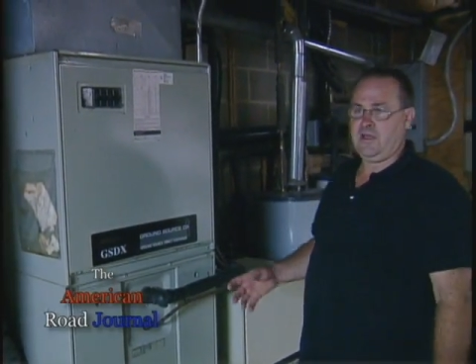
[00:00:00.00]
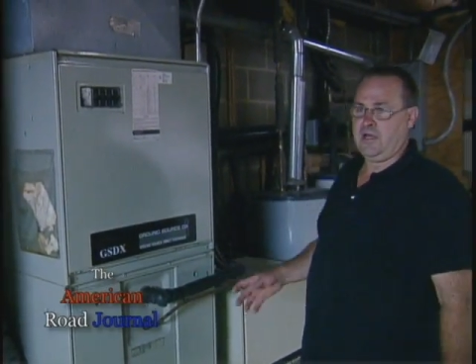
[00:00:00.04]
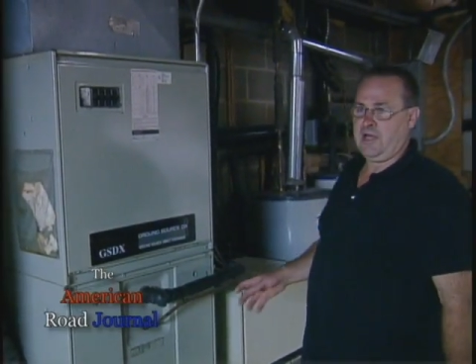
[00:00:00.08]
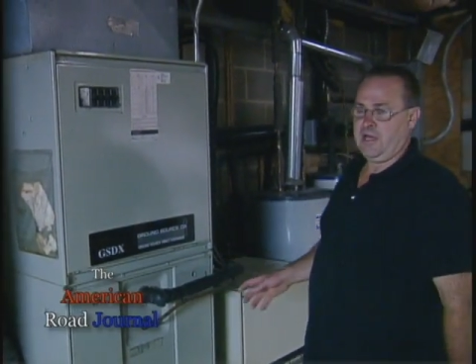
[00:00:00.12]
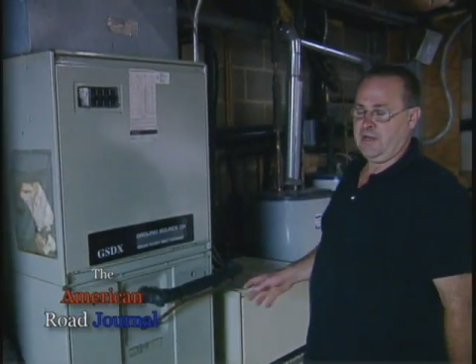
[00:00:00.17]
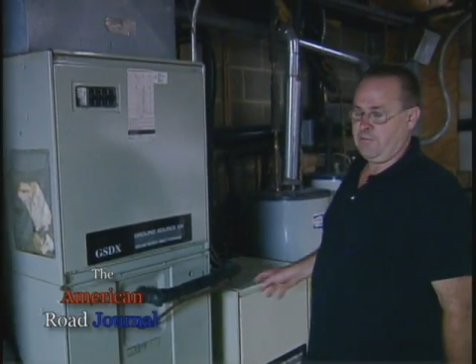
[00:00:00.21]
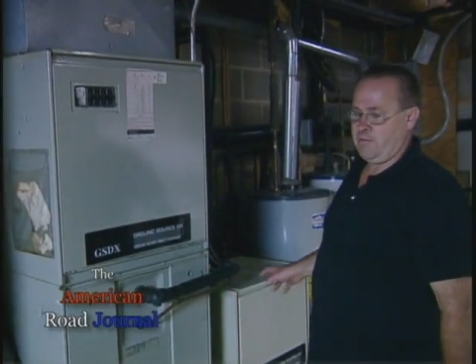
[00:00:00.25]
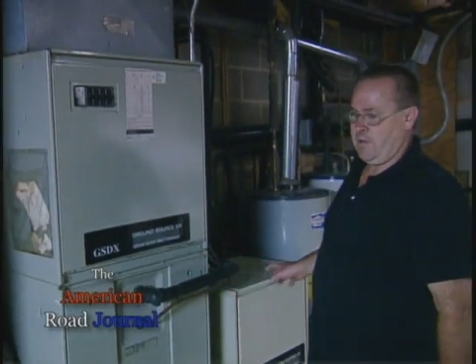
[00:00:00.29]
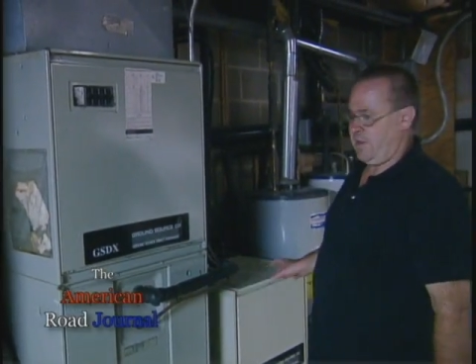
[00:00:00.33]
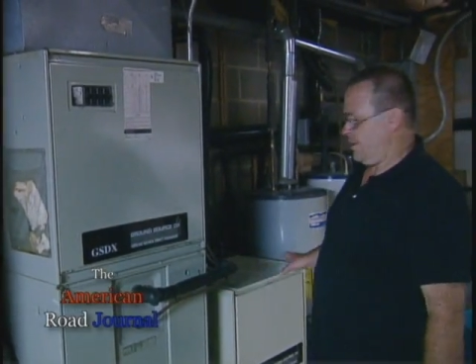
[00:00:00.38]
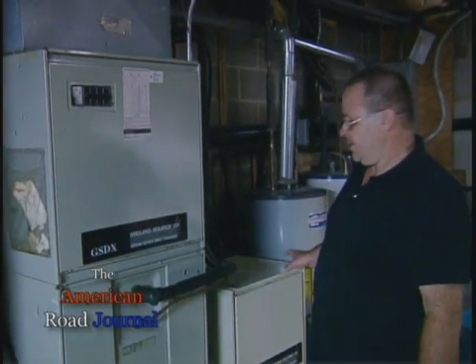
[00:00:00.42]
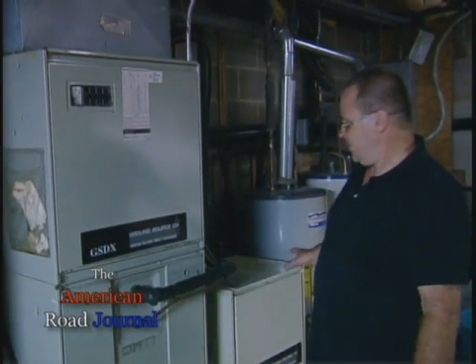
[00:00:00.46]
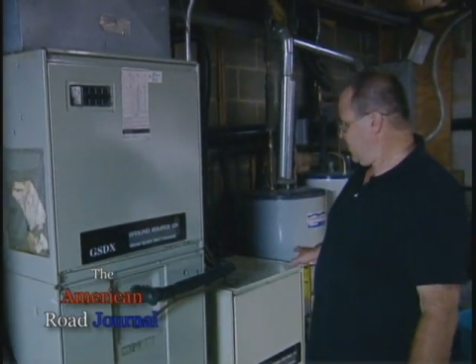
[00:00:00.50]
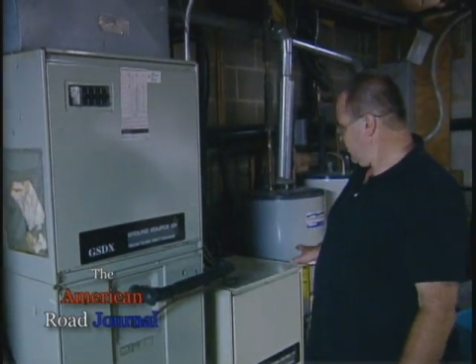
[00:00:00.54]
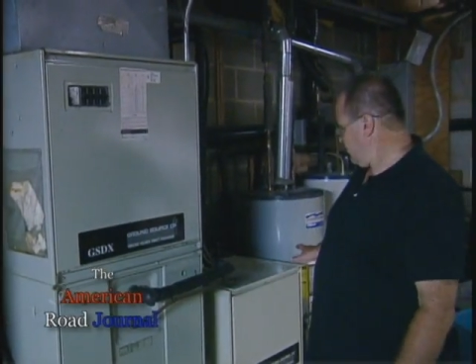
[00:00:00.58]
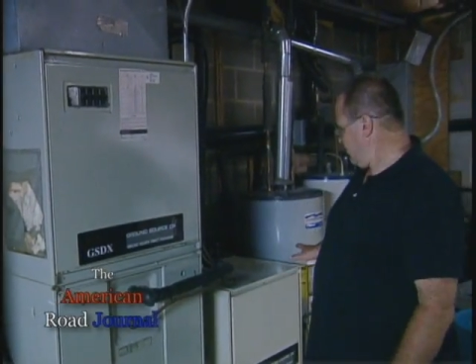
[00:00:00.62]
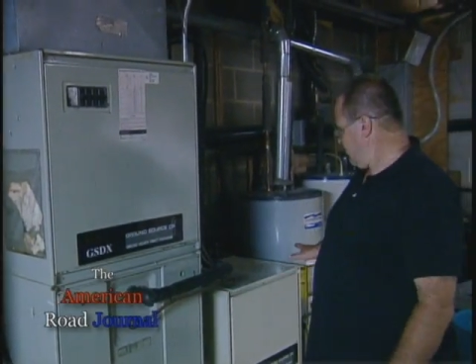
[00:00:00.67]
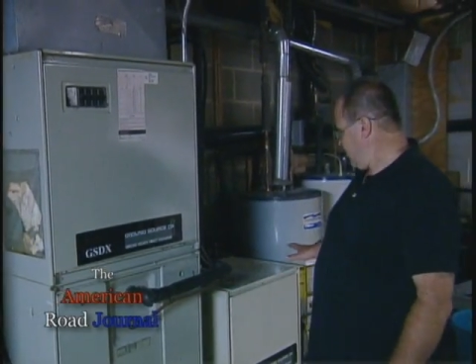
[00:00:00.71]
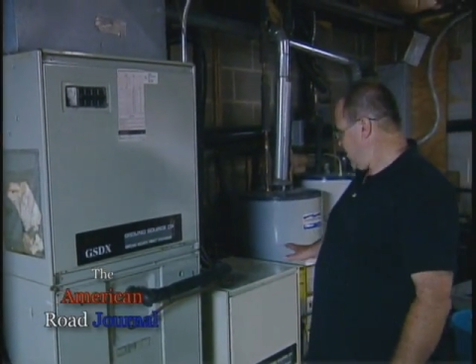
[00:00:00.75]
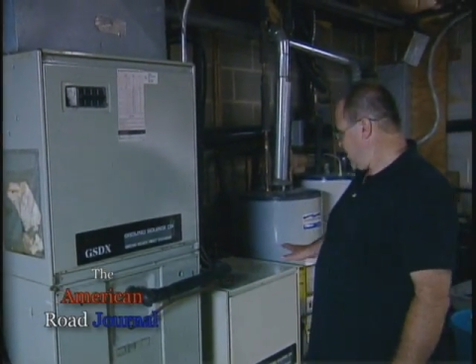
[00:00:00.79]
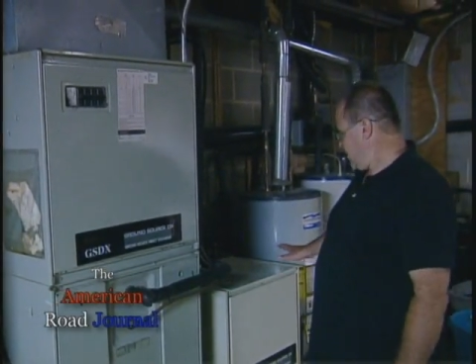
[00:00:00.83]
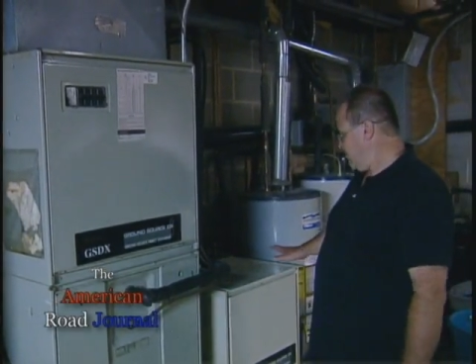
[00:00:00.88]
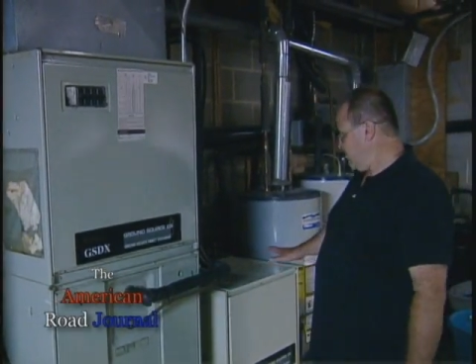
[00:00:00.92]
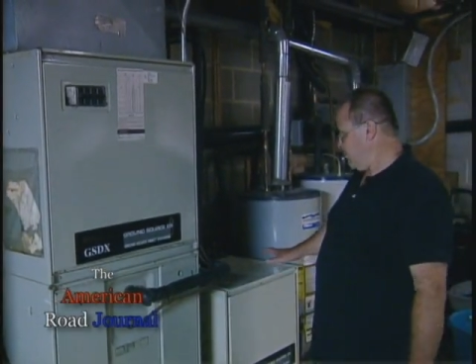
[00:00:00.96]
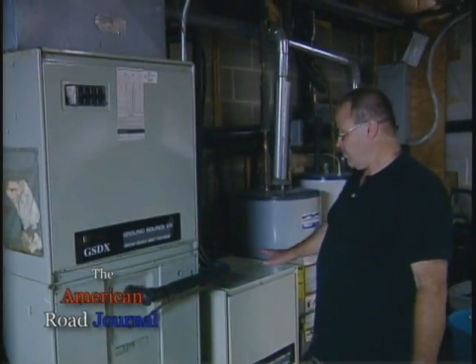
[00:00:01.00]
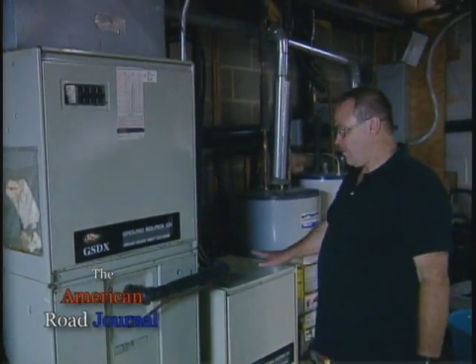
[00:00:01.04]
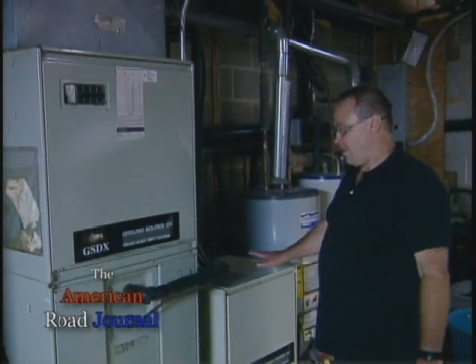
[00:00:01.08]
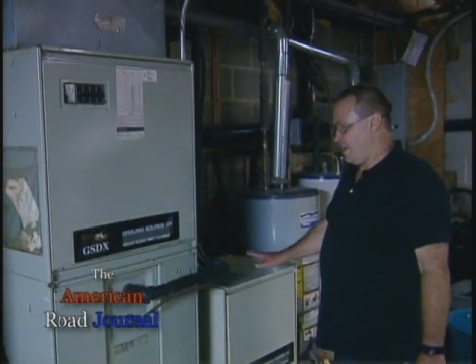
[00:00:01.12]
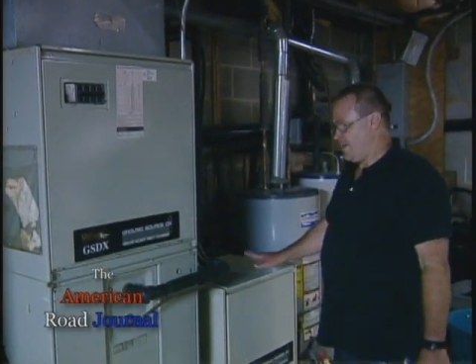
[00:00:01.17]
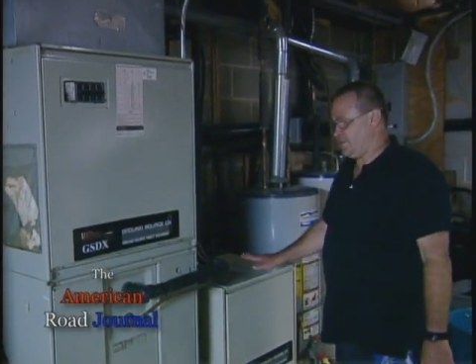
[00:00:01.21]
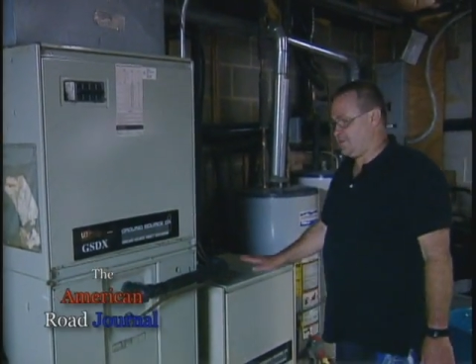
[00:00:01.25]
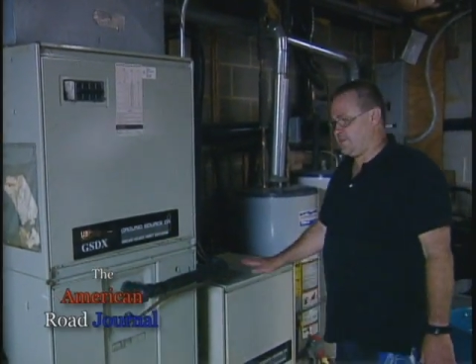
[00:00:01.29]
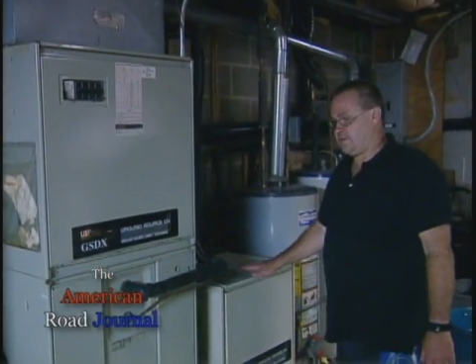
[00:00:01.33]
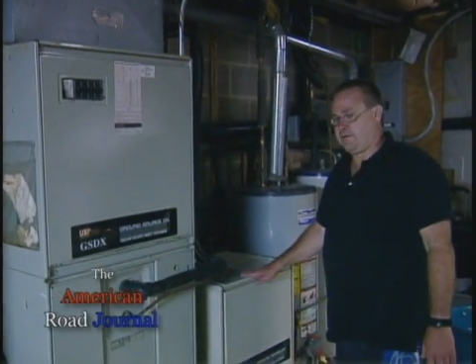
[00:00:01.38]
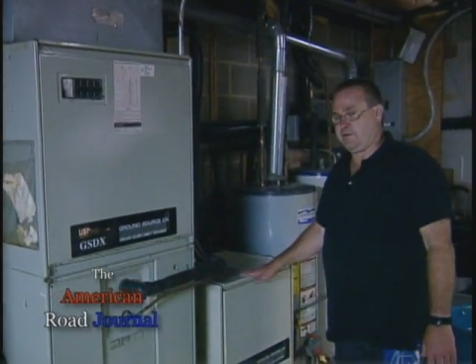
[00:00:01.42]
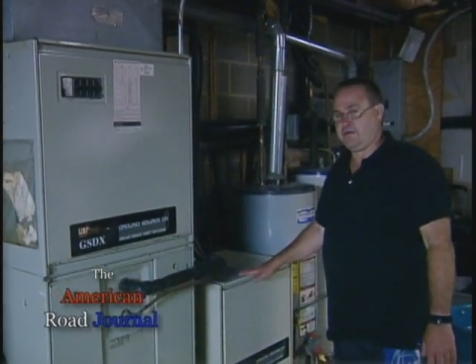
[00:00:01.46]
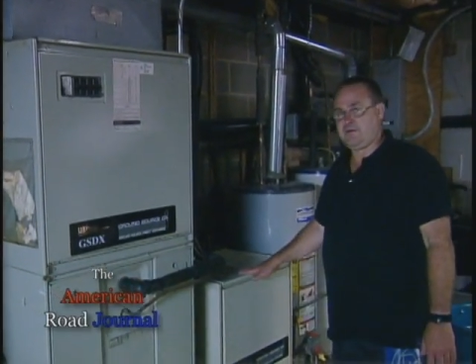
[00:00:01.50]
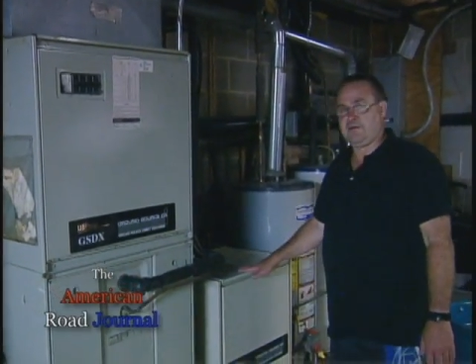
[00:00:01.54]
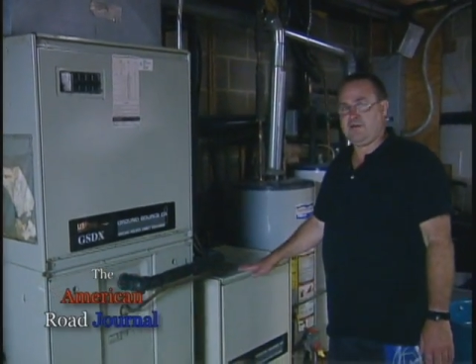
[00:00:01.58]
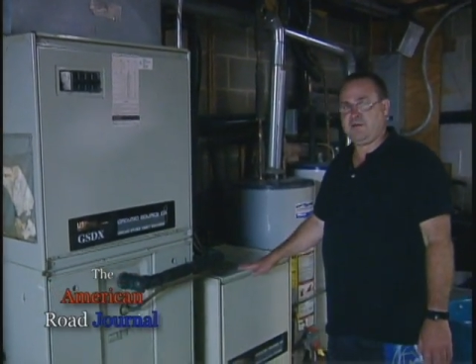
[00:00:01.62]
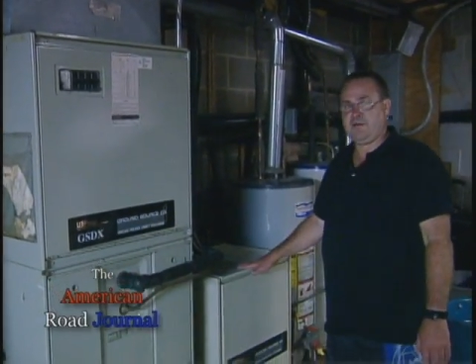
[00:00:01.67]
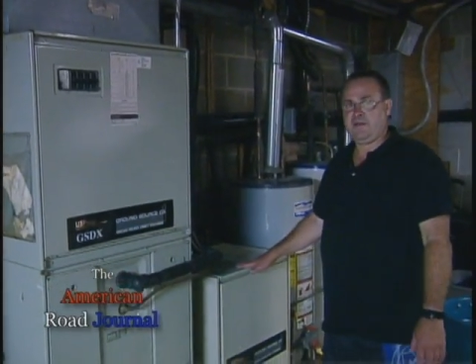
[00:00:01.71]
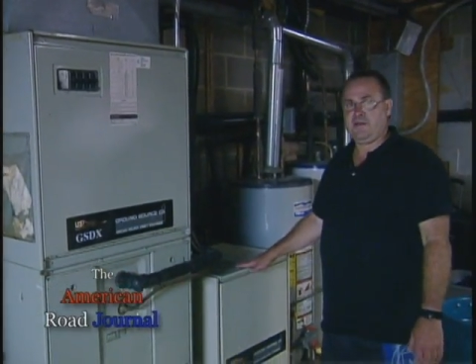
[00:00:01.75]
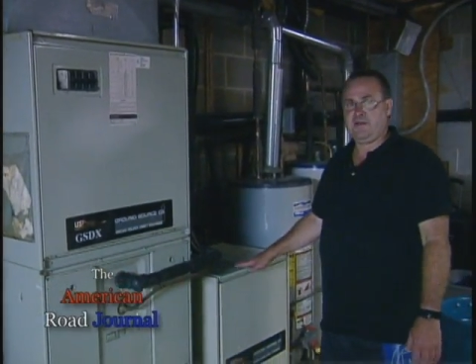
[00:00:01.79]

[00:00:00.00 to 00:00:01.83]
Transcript: I run it through a compressor.